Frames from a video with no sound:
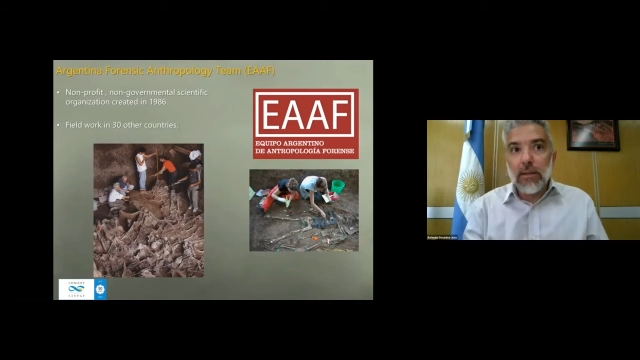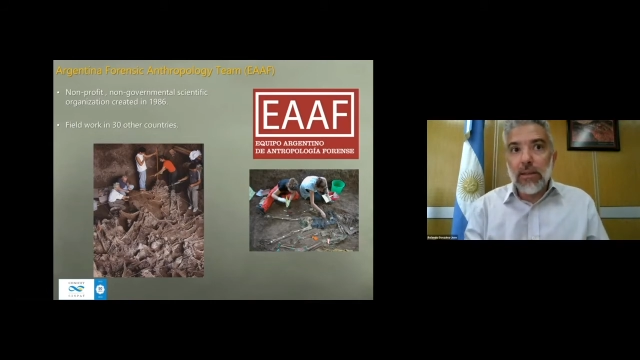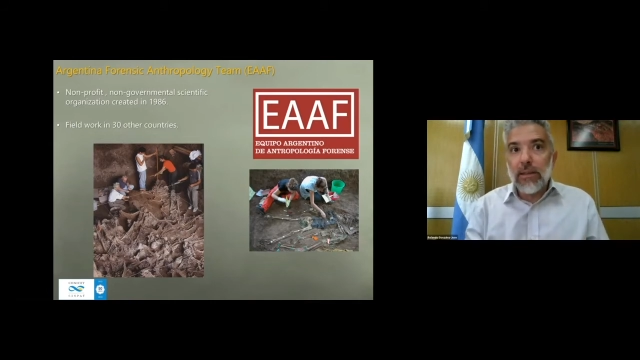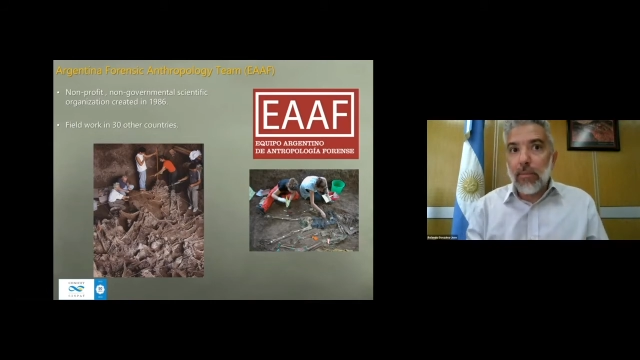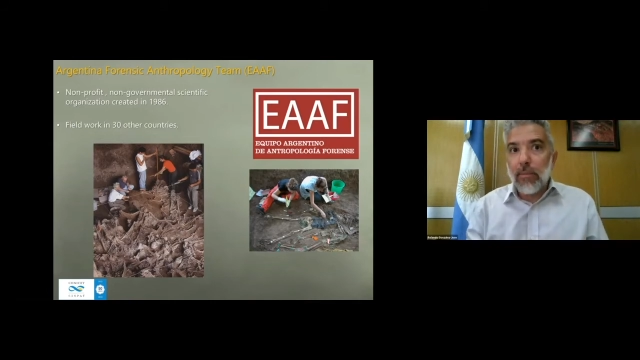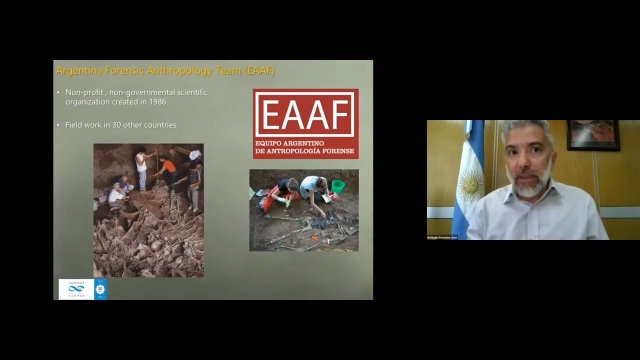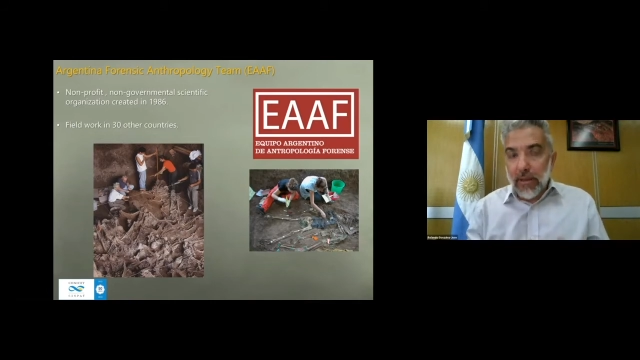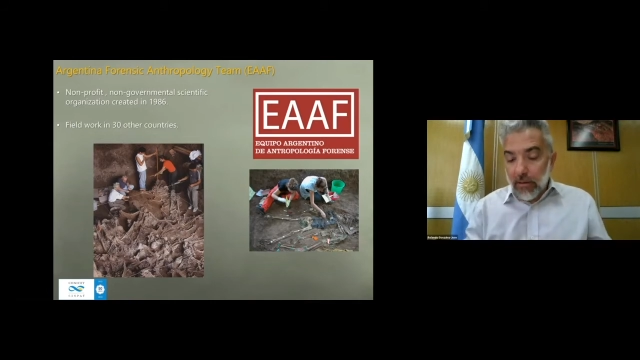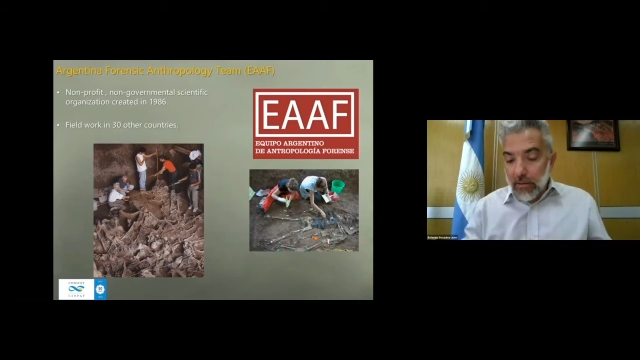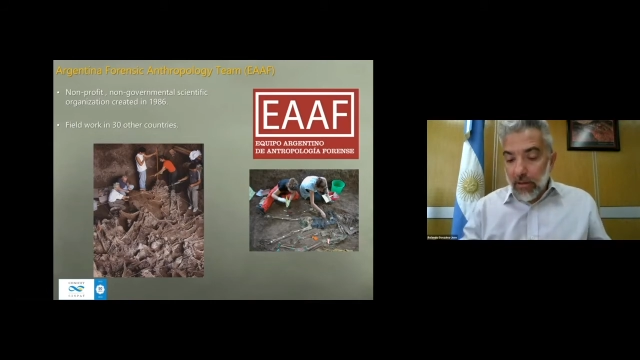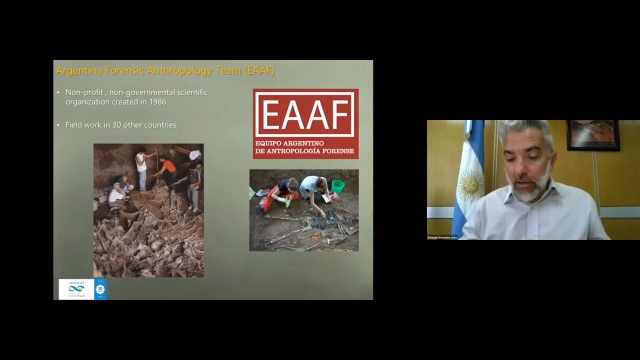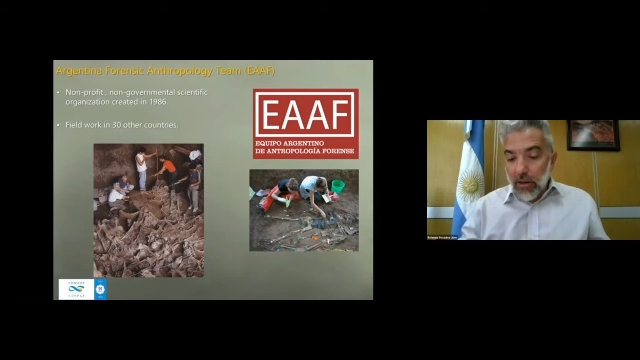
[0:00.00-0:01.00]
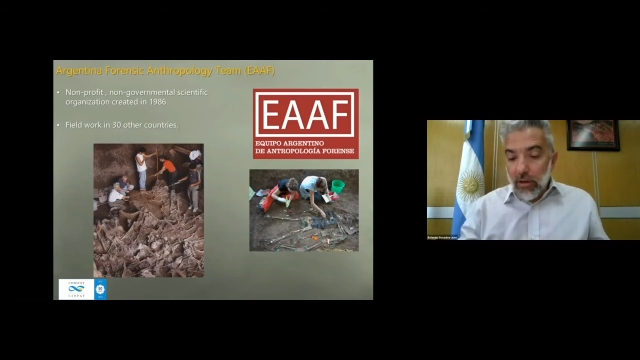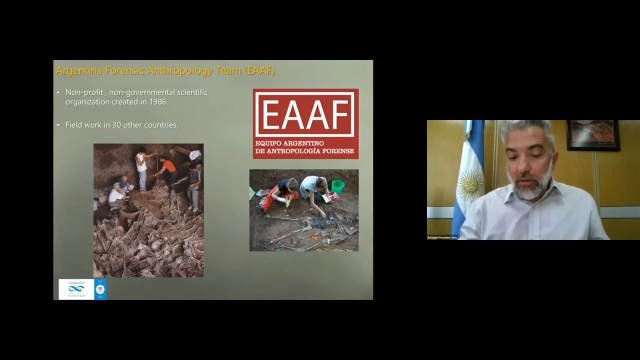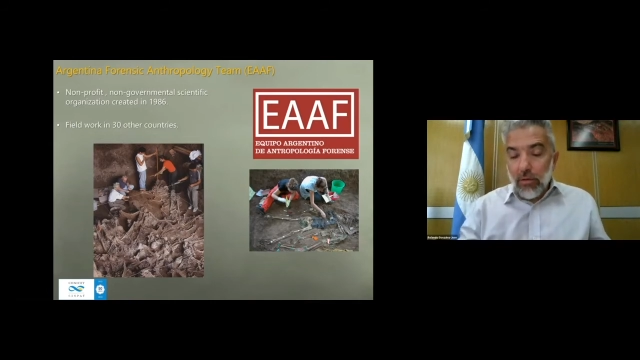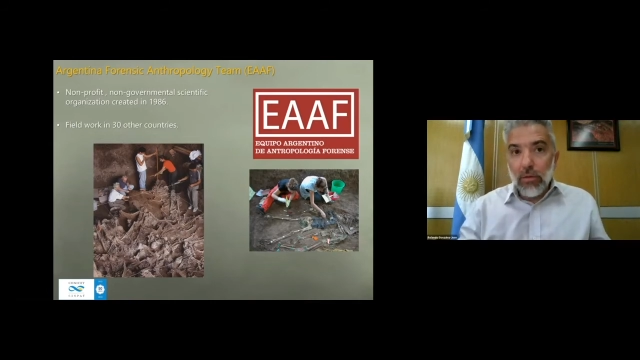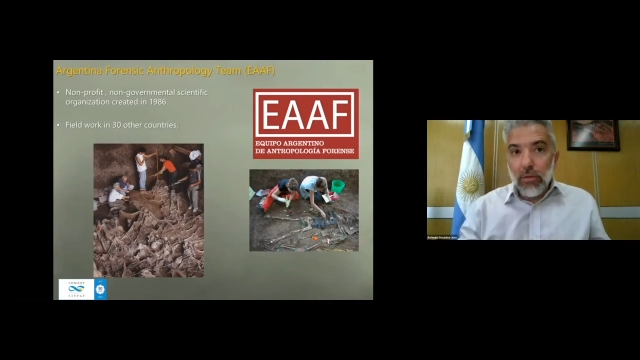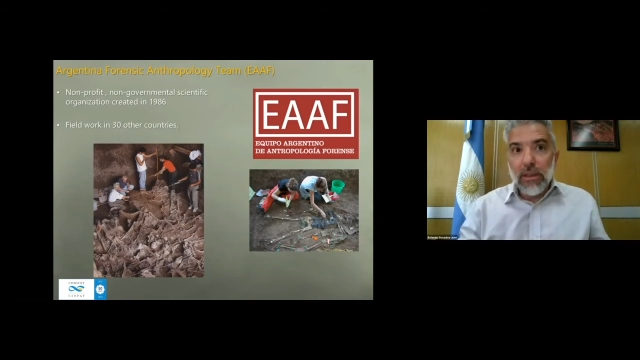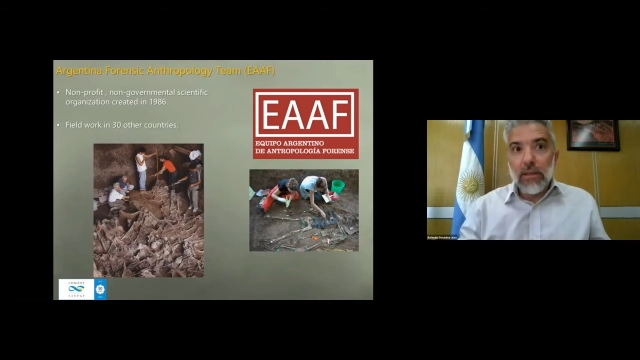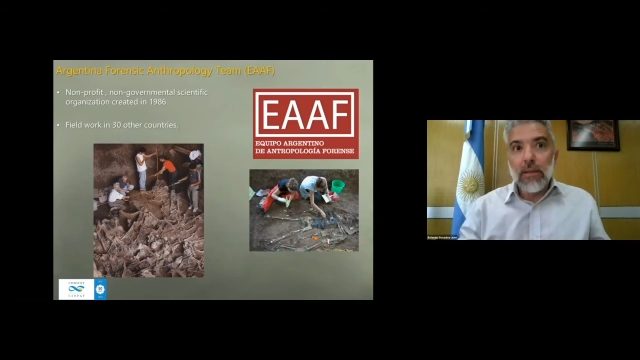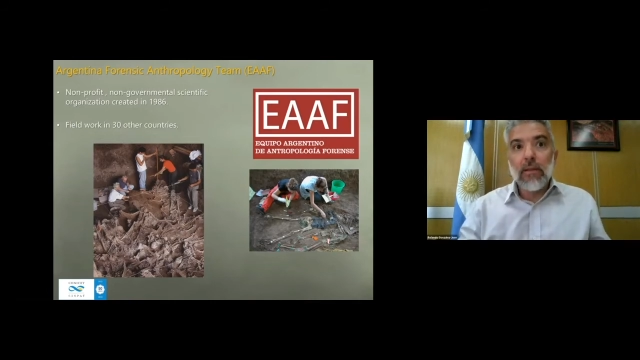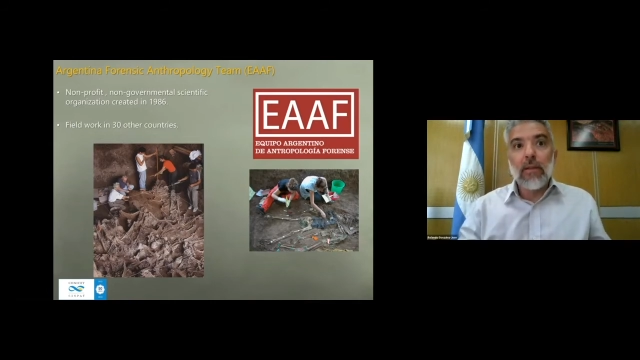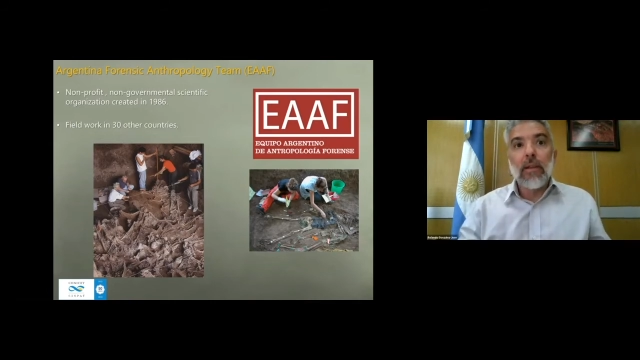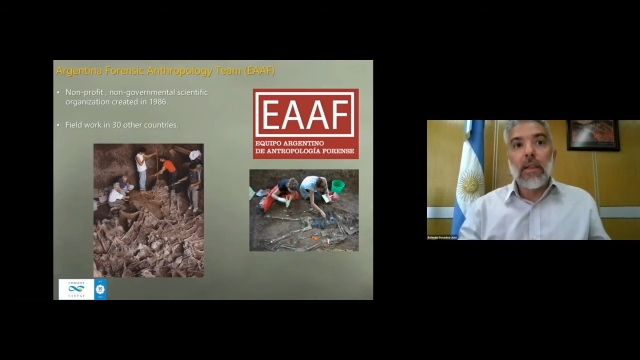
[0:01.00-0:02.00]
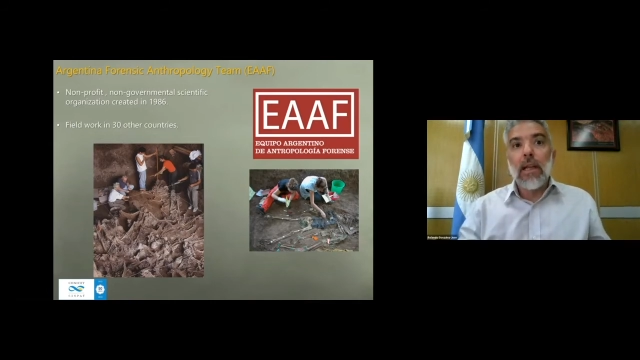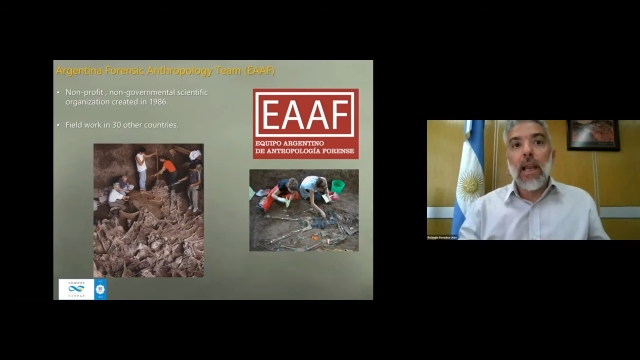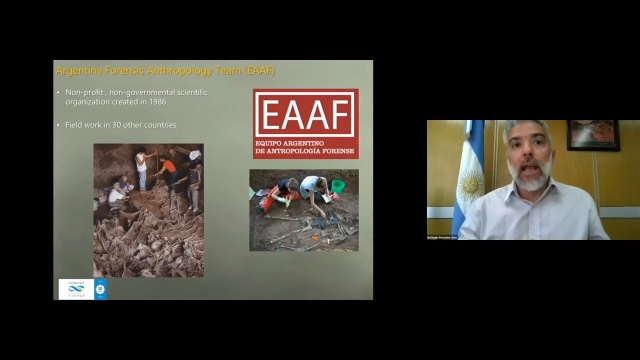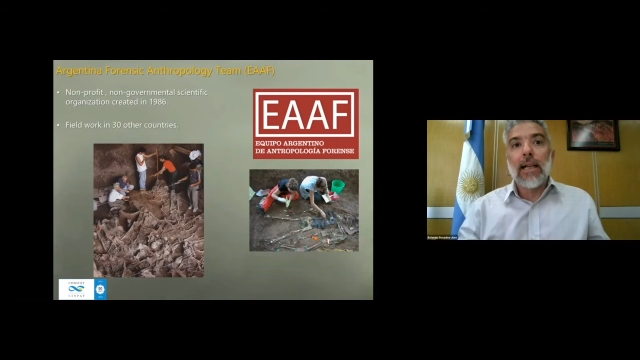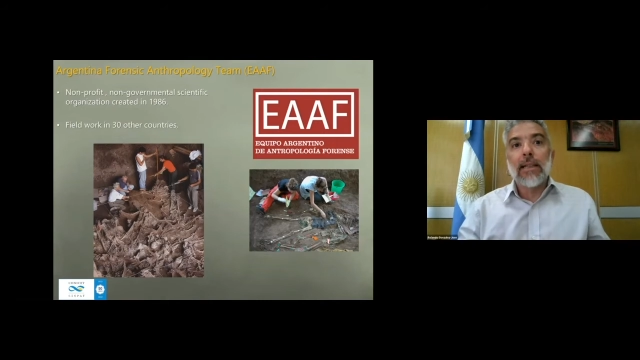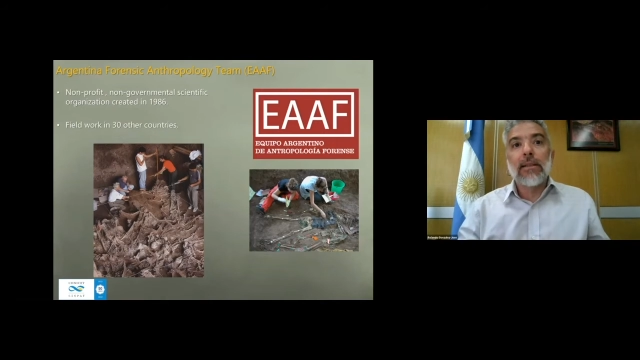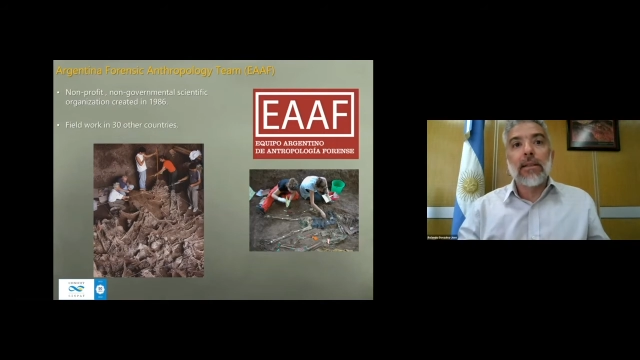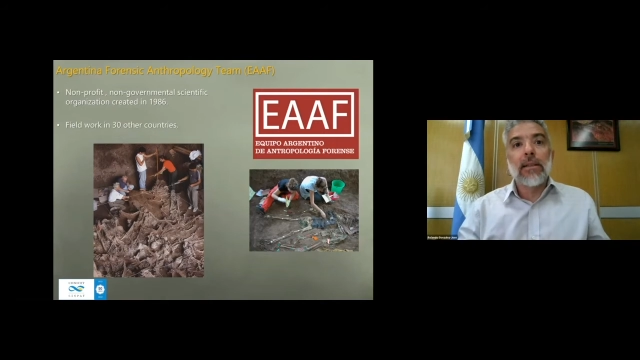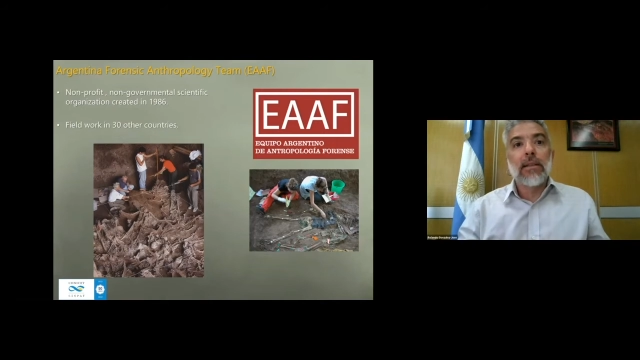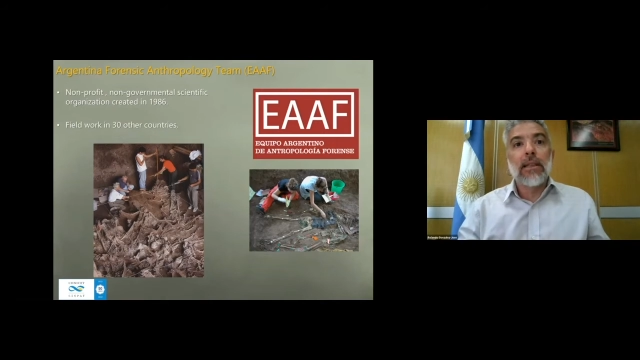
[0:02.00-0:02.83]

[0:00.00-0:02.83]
disappeared during the last